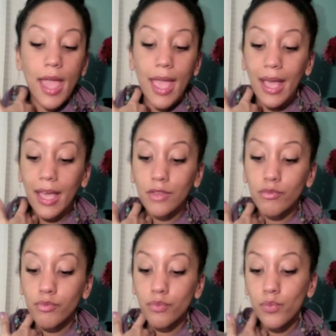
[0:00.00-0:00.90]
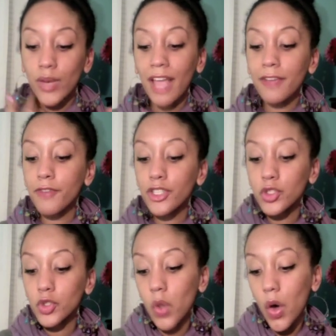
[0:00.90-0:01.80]
And when I
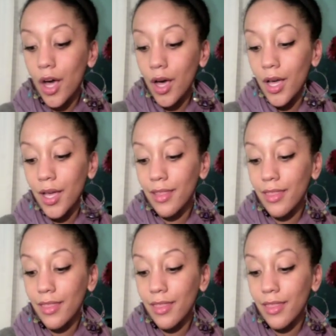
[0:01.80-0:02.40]
first saw